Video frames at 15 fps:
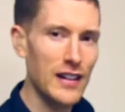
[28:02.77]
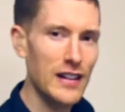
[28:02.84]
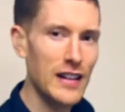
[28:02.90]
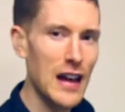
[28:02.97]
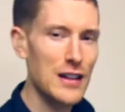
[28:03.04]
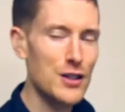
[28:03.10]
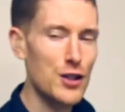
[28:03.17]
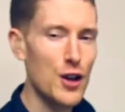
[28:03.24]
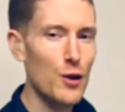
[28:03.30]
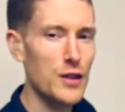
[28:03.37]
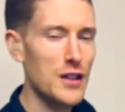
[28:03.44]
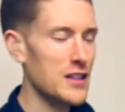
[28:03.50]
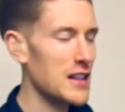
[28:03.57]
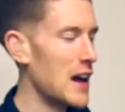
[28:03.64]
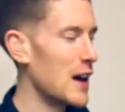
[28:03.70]
Okay, choke
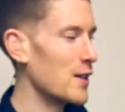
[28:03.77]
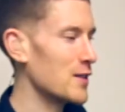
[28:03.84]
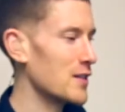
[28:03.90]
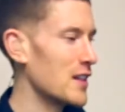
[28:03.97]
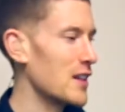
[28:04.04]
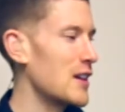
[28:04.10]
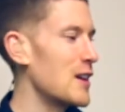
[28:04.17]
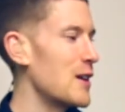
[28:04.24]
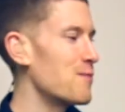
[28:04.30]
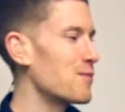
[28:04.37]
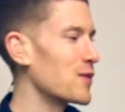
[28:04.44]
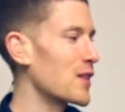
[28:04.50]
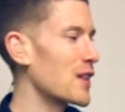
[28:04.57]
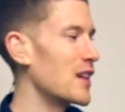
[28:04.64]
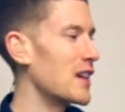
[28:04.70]
the sound.
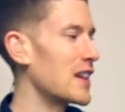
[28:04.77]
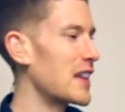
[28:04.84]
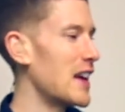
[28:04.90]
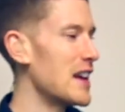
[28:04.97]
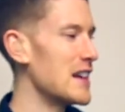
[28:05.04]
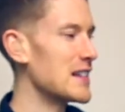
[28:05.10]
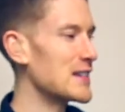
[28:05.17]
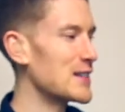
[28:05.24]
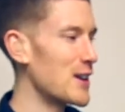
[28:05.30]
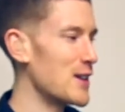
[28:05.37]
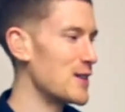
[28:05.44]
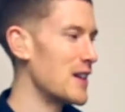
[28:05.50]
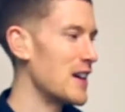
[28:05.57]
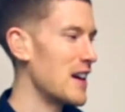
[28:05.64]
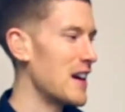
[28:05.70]
Okay,
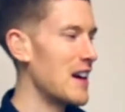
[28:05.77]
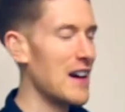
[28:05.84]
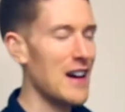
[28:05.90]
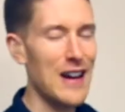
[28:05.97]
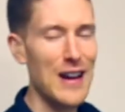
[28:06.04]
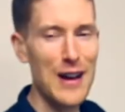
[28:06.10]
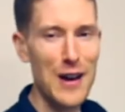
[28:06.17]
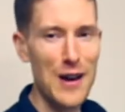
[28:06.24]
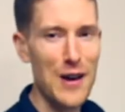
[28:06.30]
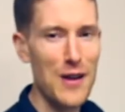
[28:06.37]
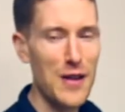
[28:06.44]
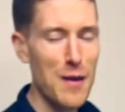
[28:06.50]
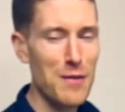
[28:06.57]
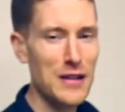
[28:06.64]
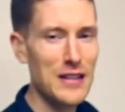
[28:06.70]
so
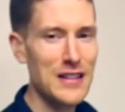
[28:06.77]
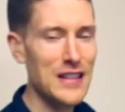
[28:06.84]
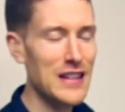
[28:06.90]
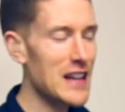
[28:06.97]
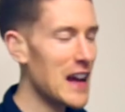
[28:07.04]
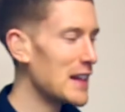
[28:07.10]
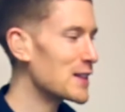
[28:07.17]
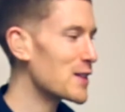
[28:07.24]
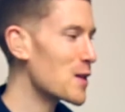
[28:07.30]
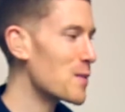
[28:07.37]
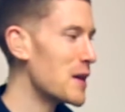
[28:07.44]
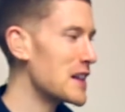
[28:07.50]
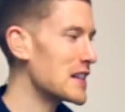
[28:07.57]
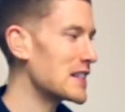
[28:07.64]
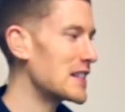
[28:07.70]
that brings us to the end of the
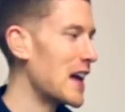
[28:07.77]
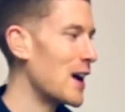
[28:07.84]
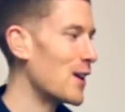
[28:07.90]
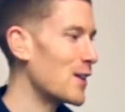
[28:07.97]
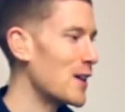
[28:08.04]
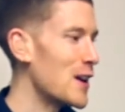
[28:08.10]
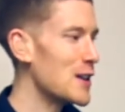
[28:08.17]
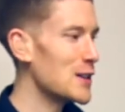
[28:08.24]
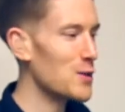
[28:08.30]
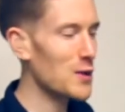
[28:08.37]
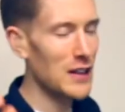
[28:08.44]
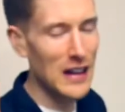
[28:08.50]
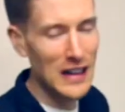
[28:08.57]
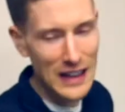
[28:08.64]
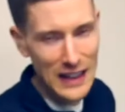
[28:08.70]
piece now. So we're
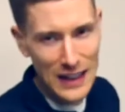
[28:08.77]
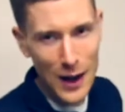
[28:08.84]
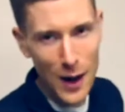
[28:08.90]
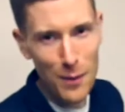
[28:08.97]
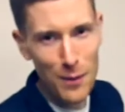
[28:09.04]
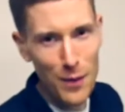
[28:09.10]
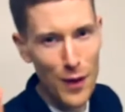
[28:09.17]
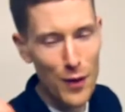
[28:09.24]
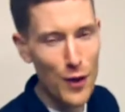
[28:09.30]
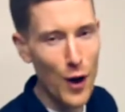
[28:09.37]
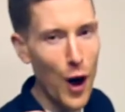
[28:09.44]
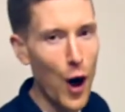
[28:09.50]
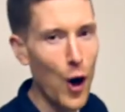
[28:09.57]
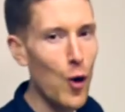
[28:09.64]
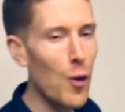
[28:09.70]
going to link up the
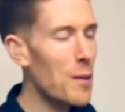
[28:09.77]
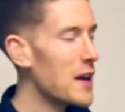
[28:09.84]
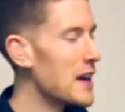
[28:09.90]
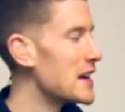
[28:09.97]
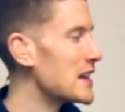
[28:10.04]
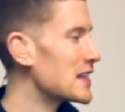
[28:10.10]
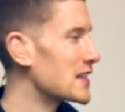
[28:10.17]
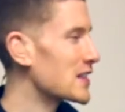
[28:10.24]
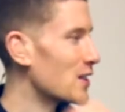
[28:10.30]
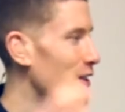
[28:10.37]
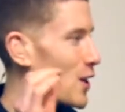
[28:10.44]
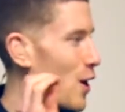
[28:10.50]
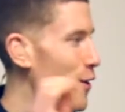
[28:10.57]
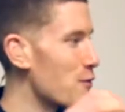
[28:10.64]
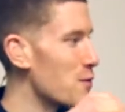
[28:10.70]
whole piece,
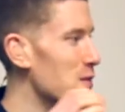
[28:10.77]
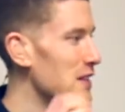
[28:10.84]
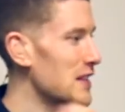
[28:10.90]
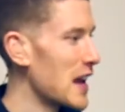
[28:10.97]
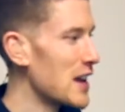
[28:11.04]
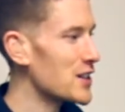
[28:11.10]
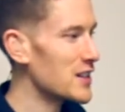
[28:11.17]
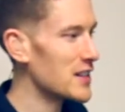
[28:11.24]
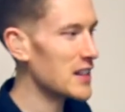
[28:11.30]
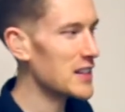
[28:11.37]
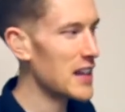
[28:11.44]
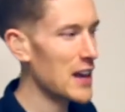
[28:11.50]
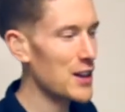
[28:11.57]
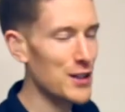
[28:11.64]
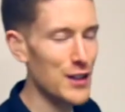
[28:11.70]
go from section to
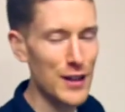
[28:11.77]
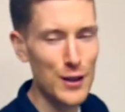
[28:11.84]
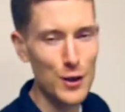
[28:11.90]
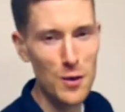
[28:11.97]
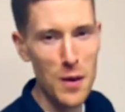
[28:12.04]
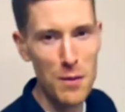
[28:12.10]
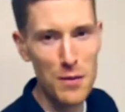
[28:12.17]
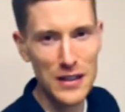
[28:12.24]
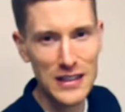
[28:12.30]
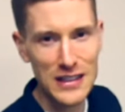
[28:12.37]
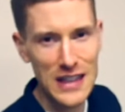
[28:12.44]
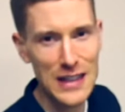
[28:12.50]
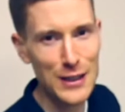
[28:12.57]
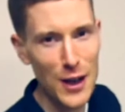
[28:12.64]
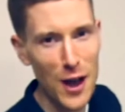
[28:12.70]
section. So remember, it's
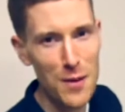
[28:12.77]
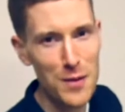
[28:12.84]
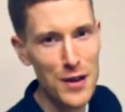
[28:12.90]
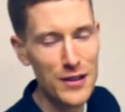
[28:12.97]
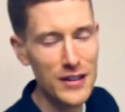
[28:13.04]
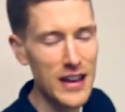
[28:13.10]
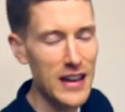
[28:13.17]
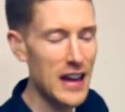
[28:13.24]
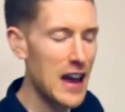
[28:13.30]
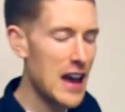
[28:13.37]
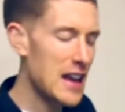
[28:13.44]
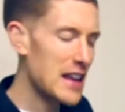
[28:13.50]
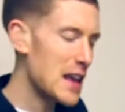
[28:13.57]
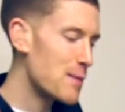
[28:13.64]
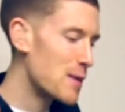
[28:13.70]
disco music.
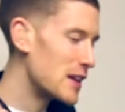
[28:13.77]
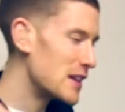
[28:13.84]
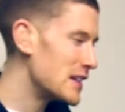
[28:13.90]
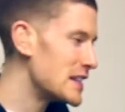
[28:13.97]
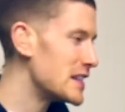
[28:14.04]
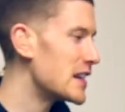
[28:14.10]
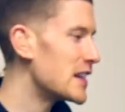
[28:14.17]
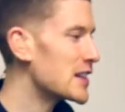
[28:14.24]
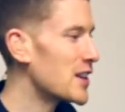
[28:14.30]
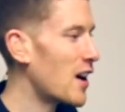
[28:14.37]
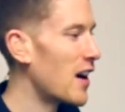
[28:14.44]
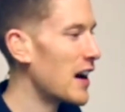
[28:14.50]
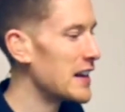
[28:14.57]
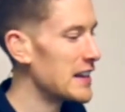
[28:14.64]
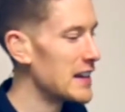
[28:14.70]
Keep it neat and
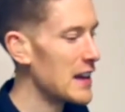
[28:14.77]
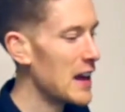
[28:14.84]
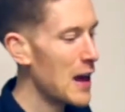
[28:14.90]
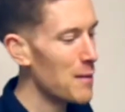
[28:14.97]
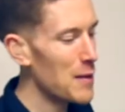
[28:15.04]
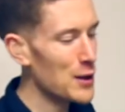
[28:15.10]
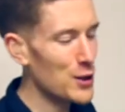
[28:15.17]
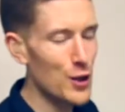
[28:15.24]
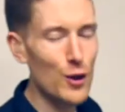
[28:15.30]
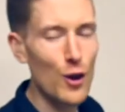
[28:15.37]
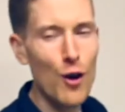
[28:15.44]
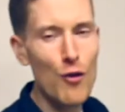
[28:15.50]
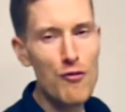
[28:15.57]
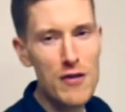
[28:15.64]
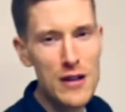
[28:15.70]
tidy. Make sure you've
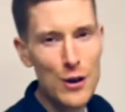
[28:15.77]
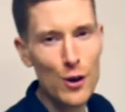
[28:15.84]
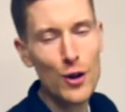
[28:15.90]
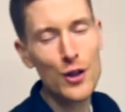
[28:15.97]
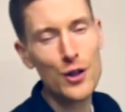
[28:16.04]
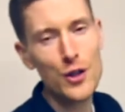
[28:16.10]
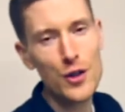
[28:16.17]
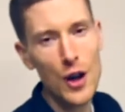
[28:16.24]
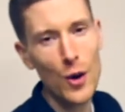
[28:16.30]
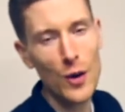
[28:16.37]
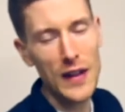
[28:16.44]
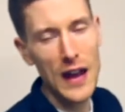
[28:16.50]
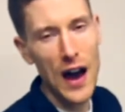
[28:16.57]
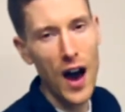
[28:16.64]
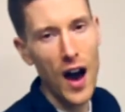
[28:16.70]
got real control
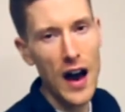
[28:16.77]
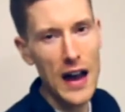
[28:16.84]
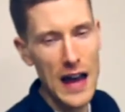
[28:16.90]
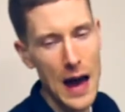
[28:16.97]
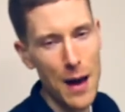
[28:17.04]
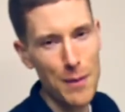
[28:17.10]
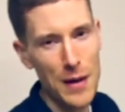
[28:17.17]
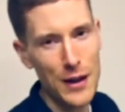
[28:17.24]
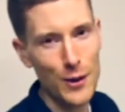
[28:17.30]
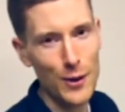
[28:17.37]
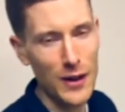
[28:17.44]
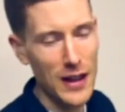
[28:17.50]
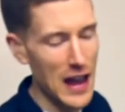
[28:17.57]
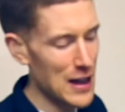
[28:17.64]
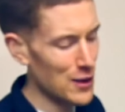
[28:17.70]
on that hi-hat pedal,
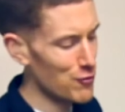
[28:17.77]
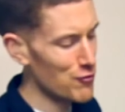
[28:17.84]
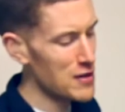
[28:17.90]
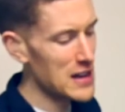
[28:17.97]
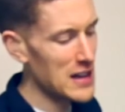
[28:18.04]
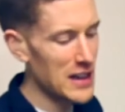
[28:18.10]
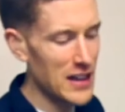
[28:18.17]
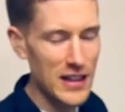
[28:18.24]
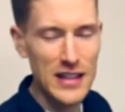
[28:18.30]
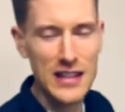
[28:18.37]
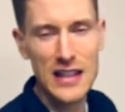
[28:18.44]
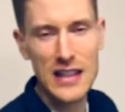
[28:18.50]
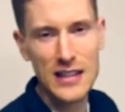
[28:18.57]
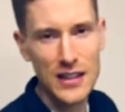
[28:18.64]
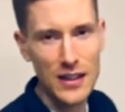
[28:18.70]
okay? It's really
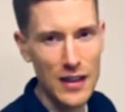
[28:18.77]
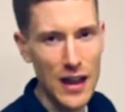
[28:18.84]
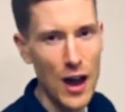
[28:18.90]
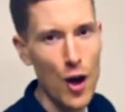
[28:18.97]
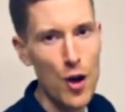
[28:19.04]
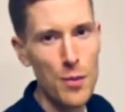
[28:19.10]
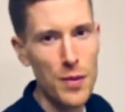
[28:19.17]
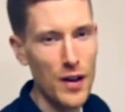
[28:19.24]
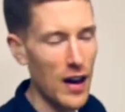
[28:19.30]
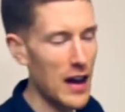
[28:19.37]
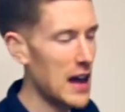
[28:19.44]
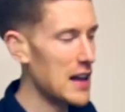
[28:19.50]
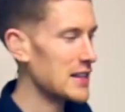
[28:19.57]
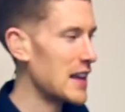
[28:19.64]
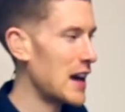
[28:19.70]
consistent, that open
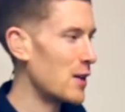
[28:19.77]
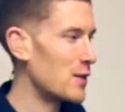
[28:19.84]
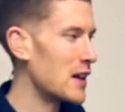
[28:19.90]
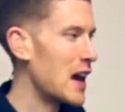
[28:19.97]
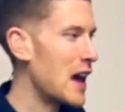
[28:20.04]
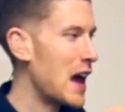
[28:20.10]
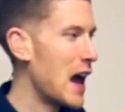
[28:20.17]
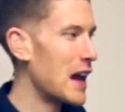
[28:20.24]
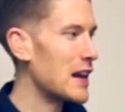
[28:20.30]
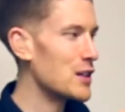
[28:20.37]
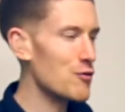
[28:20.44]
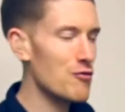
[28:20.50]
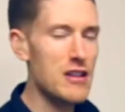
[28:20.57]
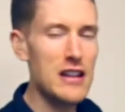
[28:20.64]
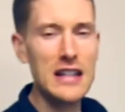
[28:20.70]
hi-hat sound, and
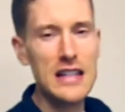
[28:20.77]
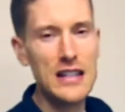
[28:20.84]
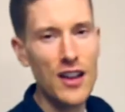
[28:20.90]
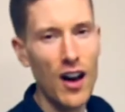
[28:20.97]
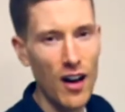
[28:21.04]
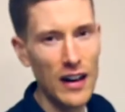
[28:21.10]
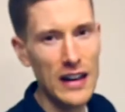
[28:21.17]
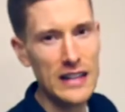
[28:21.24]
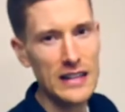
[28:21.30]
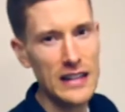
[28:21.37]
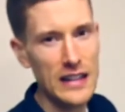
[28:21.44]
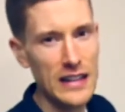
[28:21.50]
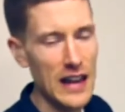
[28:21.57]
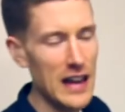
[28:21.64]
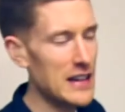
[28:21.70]
it's really
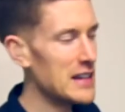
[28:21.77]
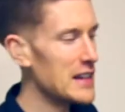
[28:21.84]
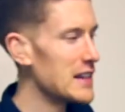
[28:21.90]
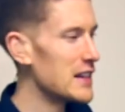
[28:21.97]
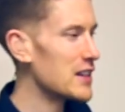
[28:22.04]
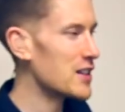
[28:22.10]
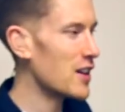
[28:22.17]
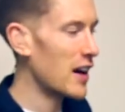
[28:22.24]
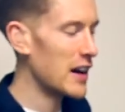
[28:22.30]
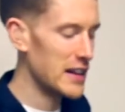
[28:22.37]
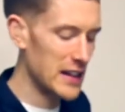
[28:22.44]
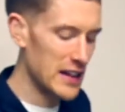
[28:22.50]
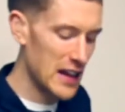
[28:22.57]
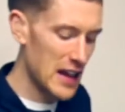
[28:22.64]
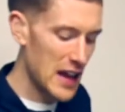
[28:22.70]
tidy, okay? Neat and
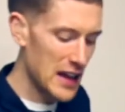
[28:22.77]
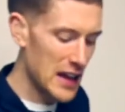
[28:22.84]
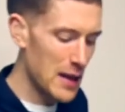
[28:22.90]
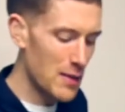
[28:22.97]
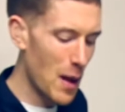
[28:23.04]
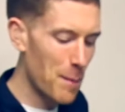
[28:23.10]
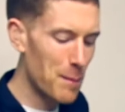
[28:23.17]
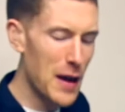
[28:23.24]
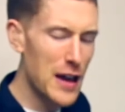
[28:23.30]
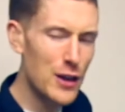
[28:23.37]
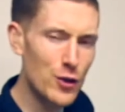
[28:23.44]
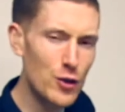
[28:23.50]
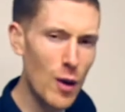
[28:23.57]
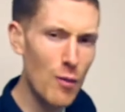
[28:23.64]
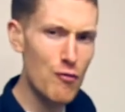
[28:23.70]
tidy. Keep that
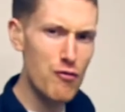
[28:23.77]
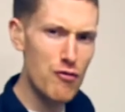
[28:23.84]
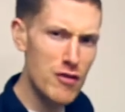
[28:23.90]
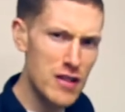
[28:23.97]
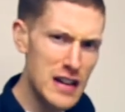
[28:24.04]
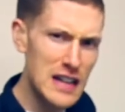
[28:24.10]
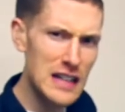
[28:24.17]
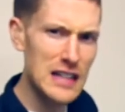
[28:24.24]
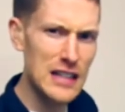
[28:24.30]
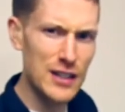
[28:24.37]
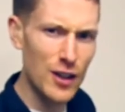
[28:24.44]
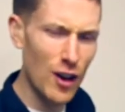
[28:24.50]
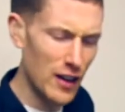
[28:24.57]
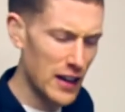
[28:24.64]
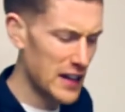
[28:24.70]
bass drum really
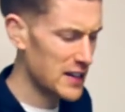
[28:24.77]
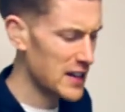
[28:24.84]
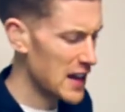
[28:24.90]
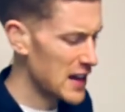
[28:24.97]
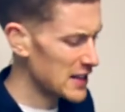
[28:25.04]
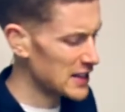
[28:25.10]
solid.